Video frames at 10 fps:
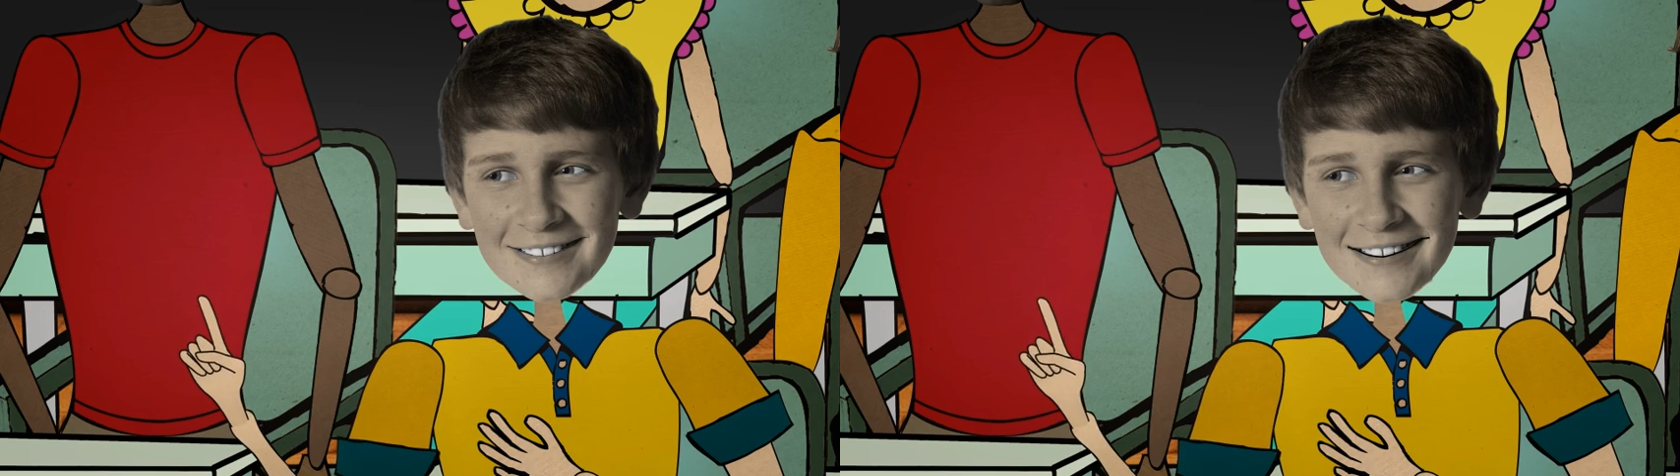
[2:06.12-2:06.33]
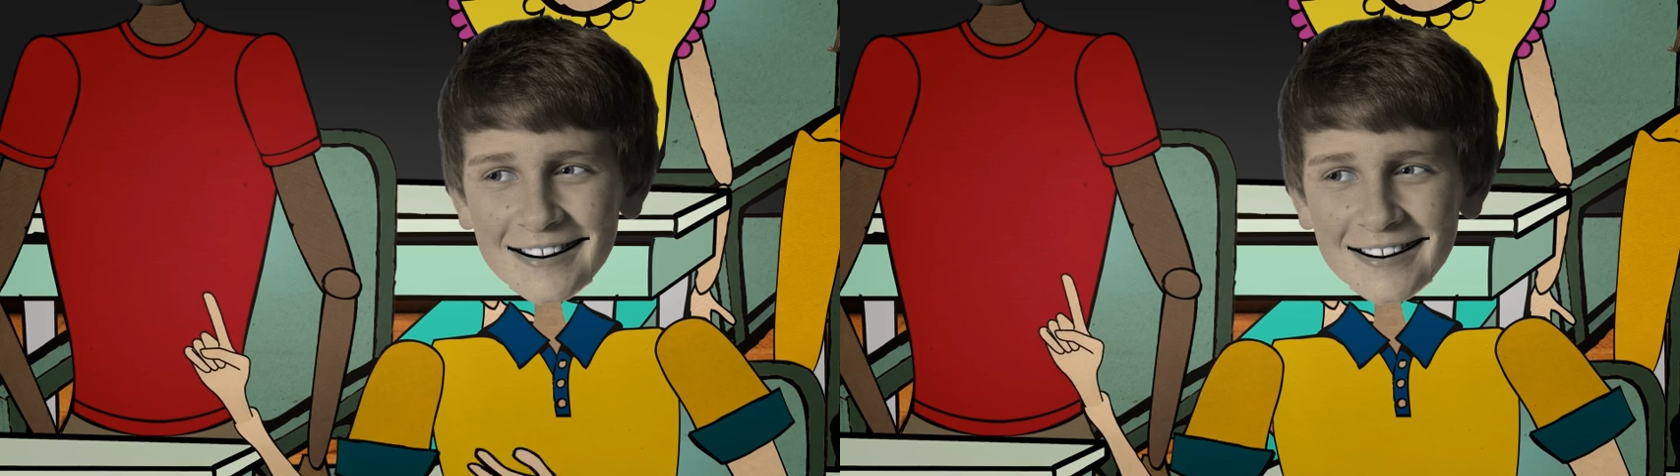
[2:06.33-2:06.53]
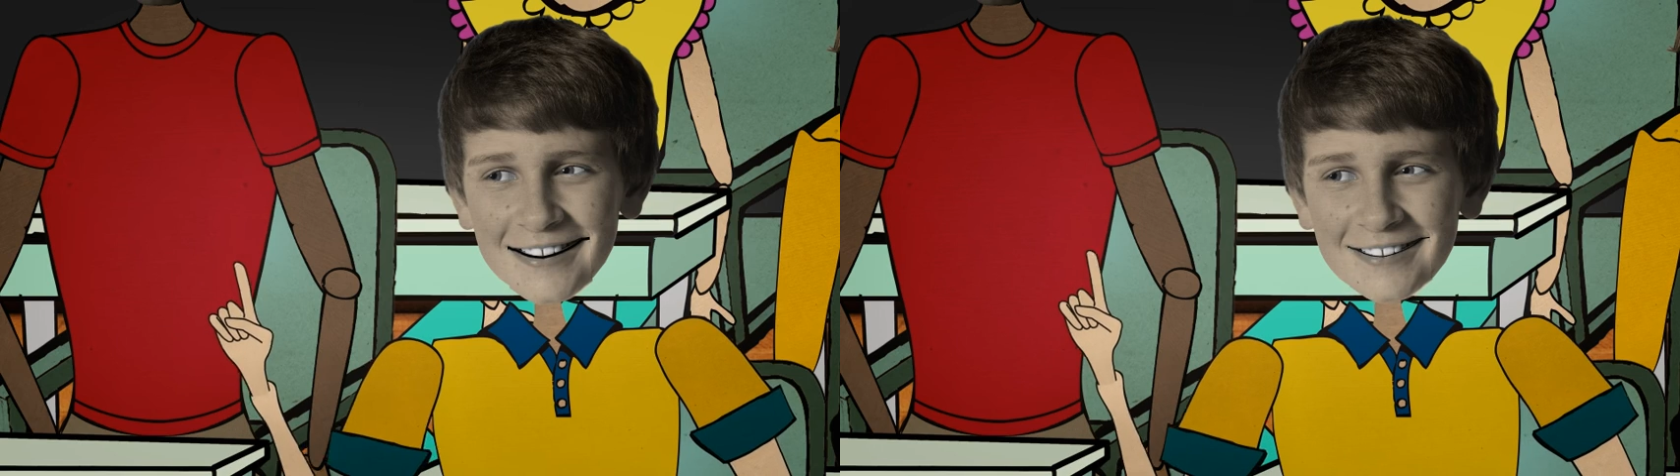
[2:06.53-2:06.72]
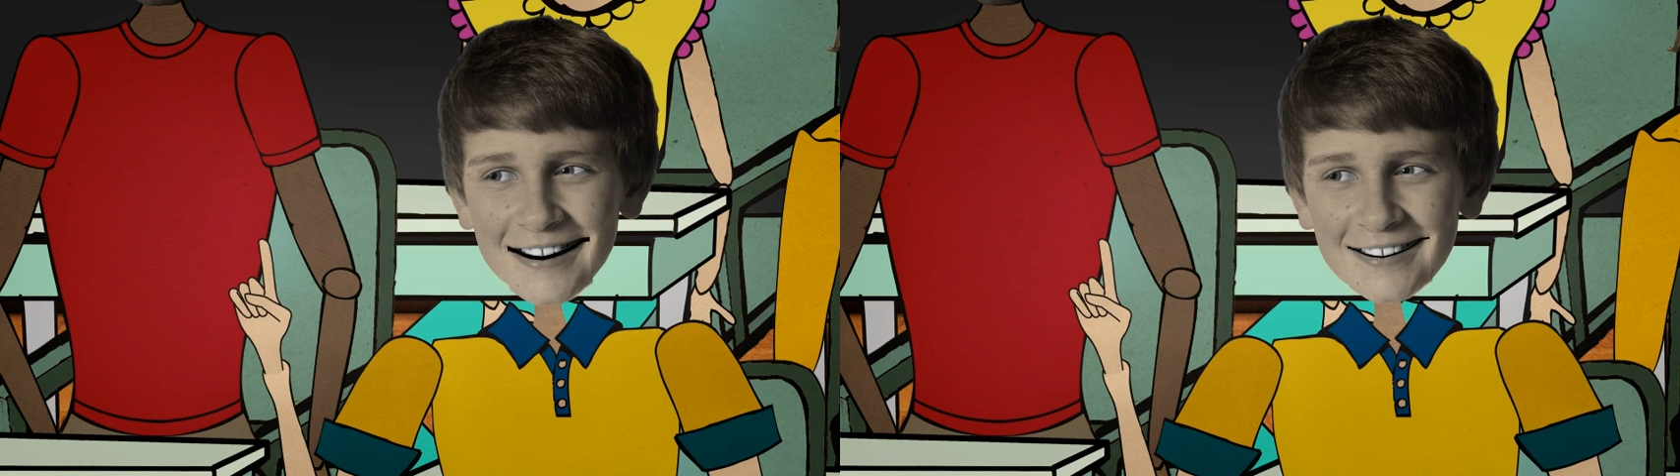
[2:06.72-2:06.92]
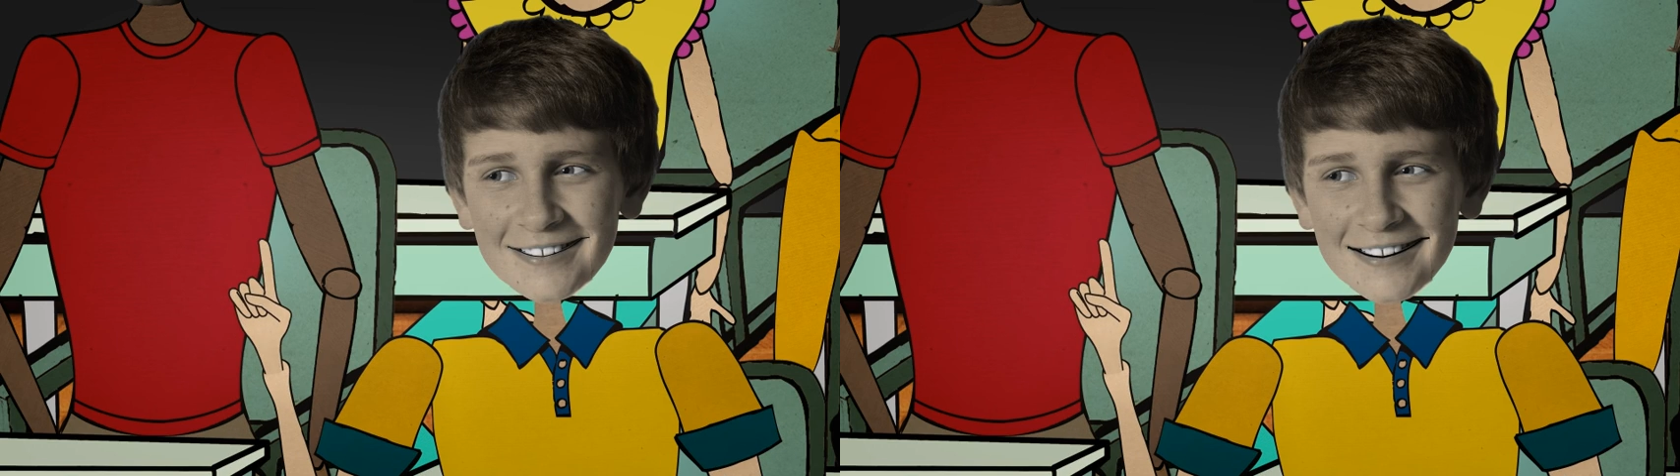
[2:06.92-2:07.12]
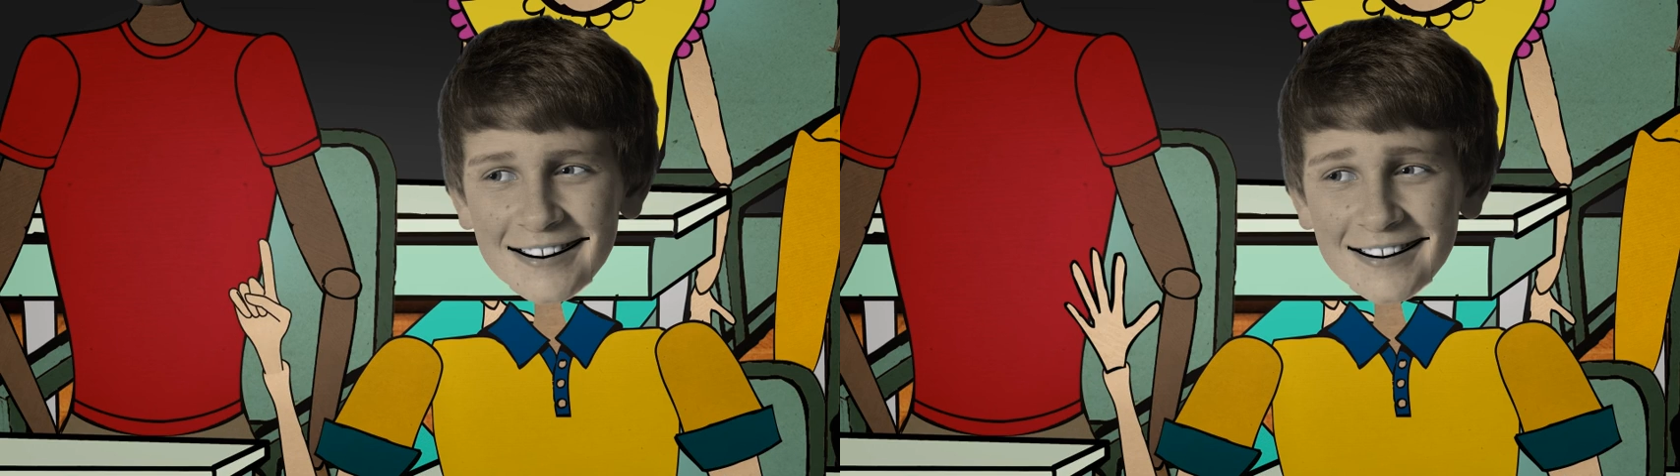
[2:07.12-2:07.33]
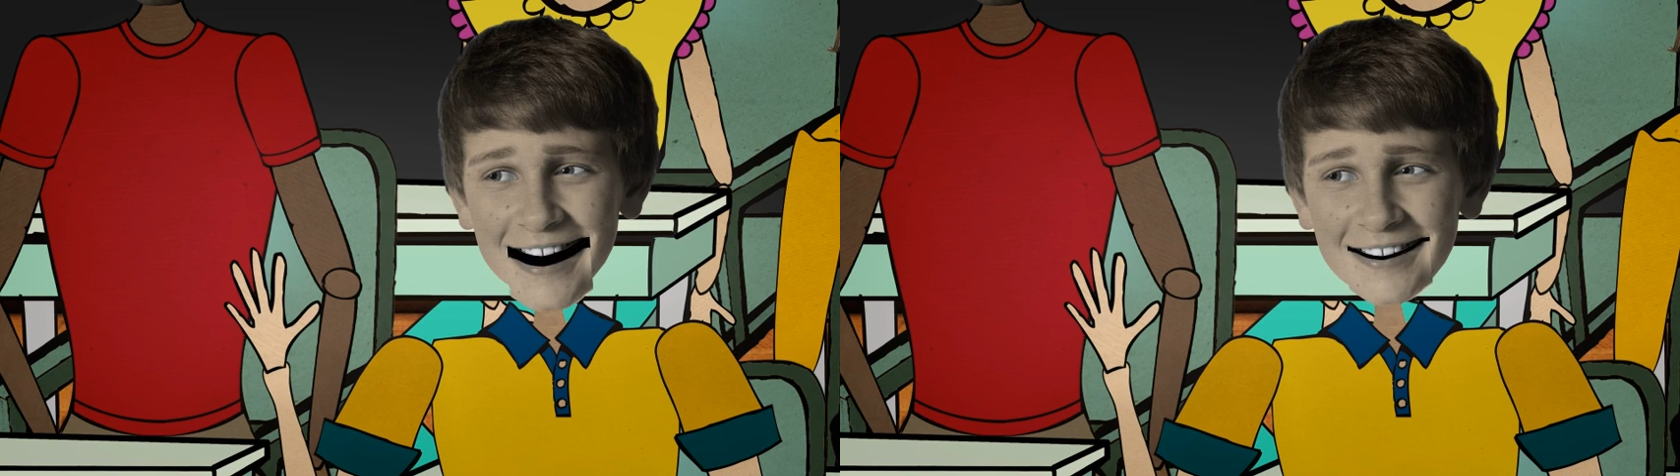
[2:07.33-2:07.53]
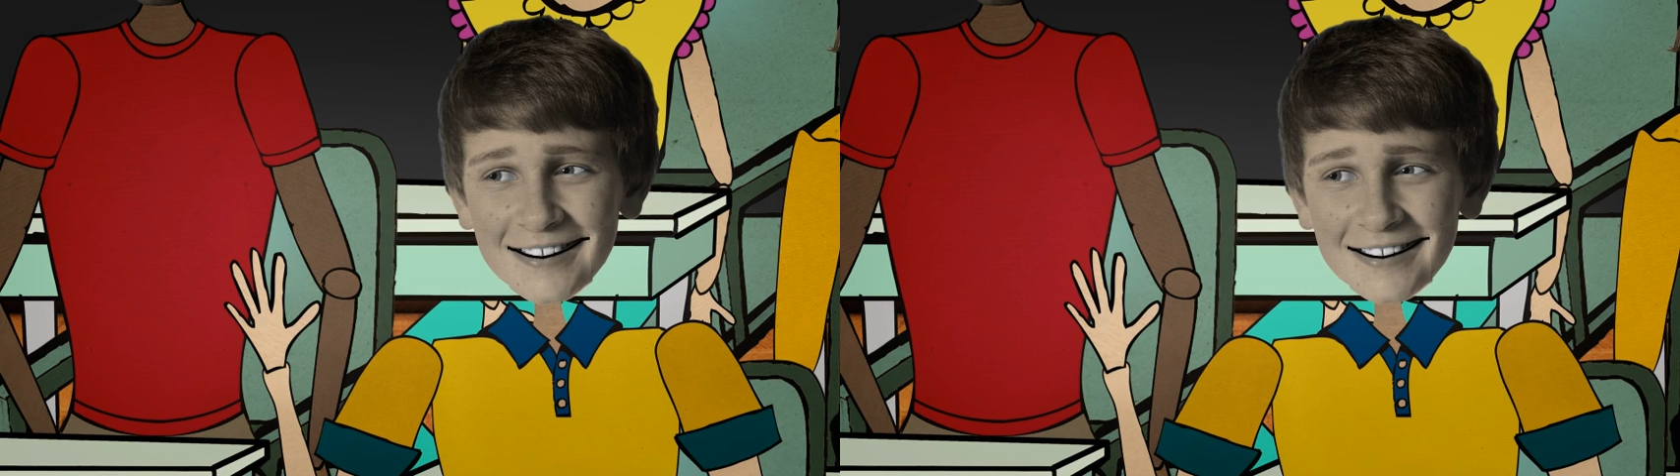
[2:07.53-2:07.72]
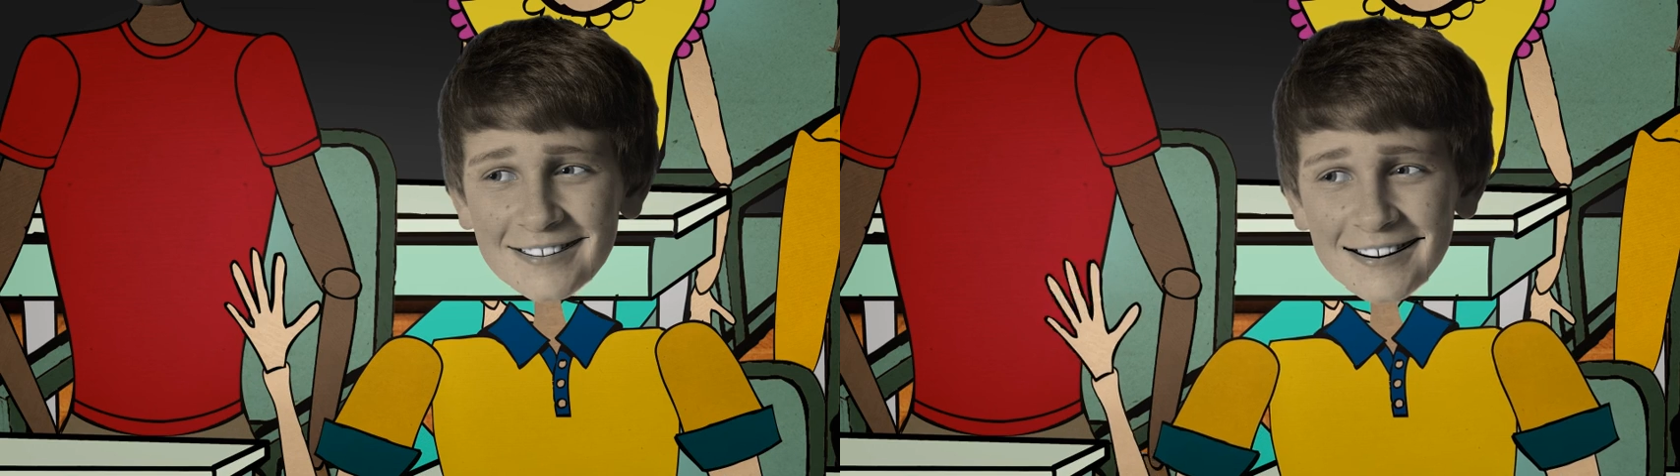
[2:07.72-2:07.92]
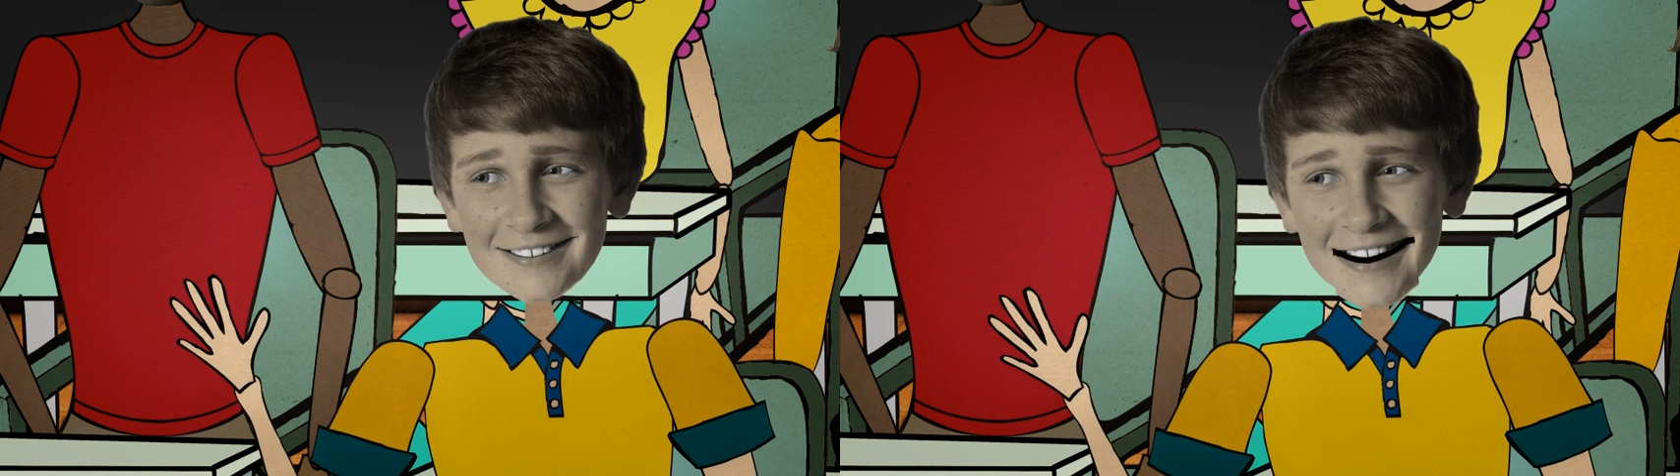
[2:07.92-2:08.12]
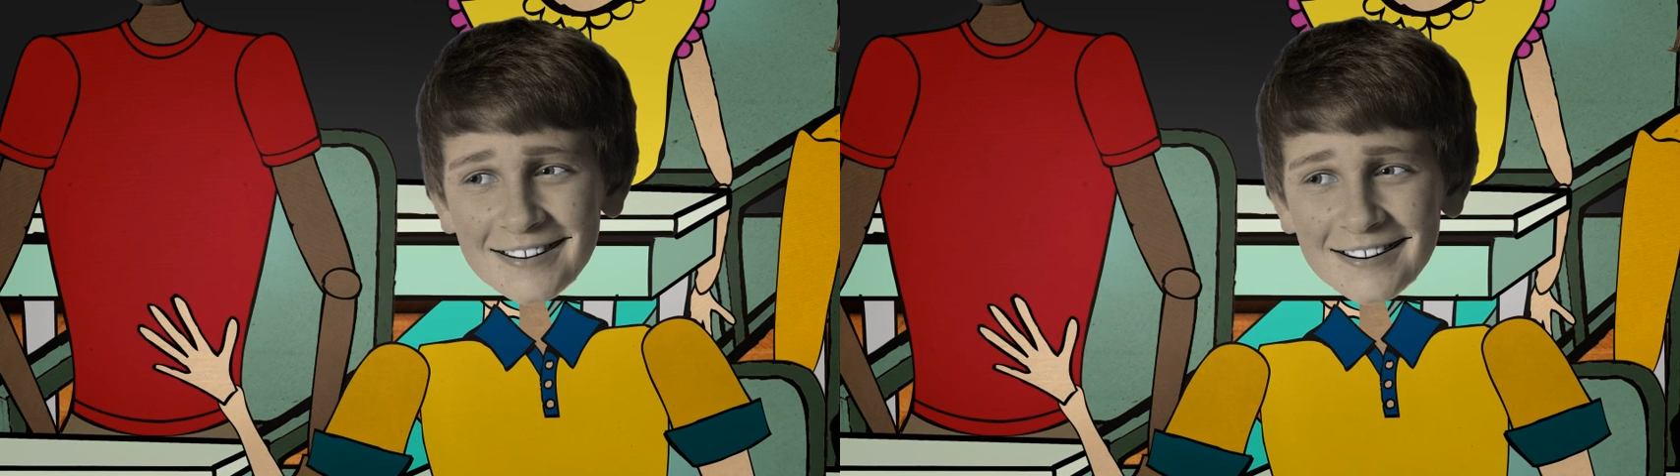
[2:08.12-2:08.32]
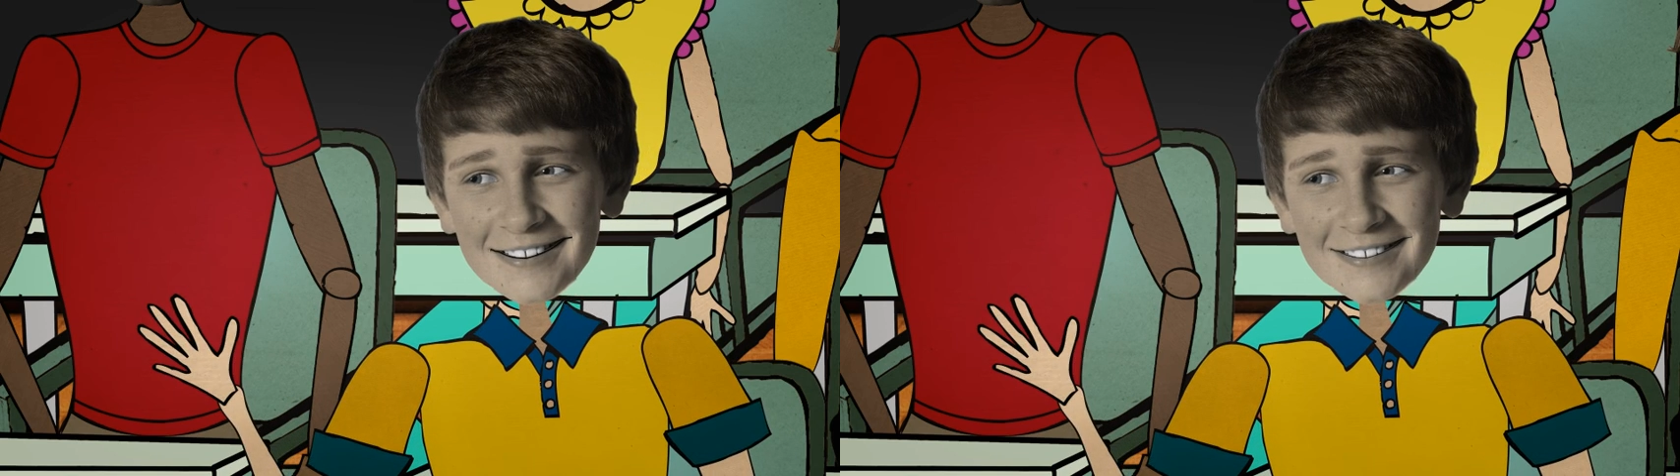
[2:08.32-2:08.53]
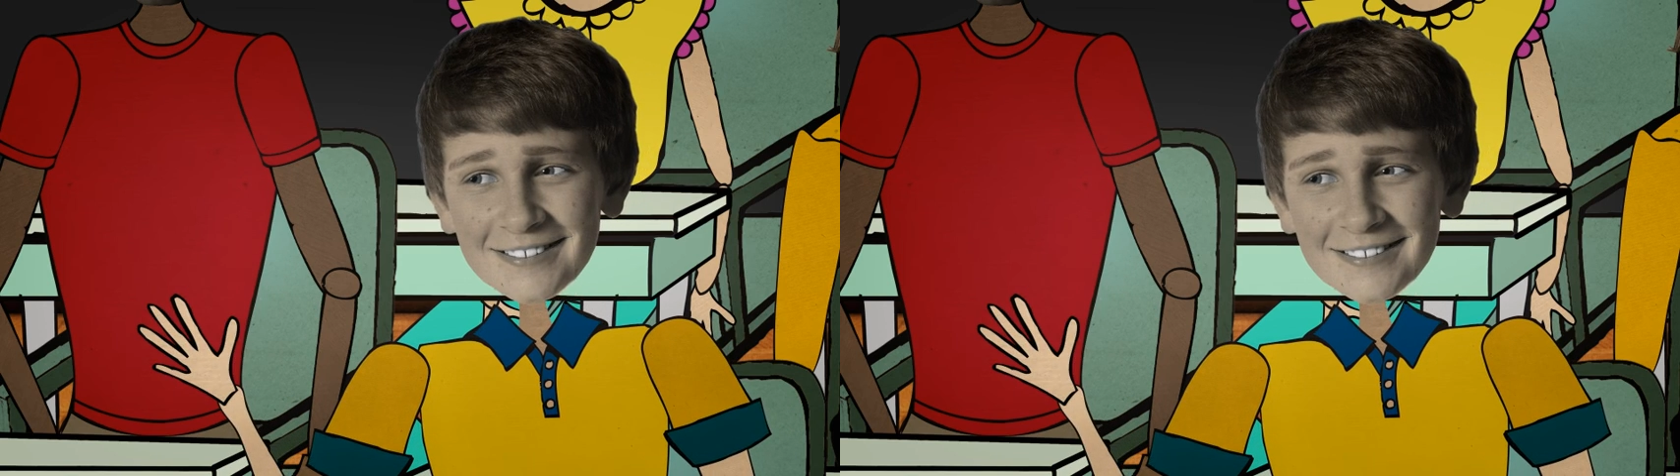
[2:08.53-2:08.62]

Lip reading: a presentation celebrating the history,